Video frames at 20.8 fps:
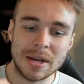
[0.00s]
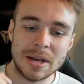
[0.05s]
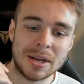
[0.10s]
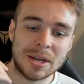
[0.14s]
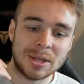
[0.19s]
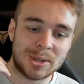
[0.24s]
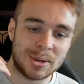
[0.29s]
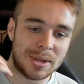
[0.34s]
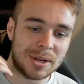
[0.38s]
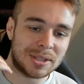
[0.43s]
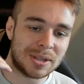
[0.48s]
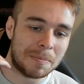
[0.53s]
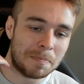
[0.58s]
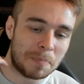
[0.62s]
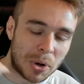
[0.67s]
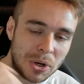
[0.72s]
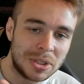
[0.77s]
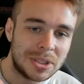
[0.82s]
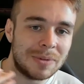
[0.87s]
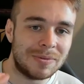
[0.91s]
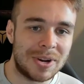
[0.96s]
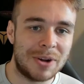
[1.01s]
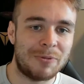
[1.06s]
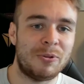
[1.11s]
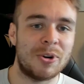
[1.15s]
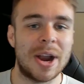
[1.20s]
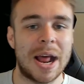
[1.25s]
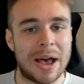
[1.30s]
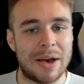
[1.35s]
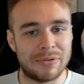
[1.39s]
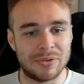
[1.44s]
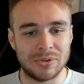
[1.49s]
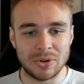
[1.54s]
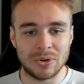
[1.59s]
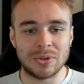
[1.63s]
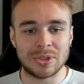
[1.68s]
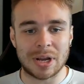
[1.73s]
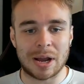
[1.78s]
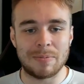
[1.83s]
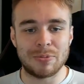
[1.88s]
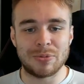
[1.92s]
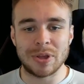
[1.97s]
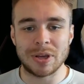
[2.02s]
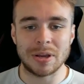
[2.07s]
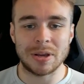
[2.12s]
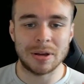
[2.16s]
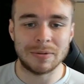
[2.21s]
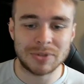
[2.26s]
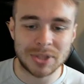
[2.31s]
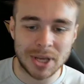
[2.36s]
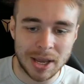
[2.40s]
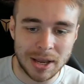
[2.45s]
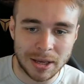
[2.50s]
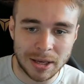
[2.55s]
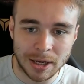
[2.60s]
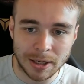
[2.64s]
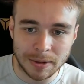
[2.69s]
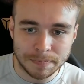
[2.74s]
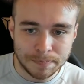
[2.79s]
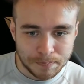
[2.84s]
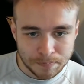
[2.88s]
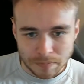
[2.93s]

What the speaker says: So there's a bunch of different avenues that I'm thinking of taking.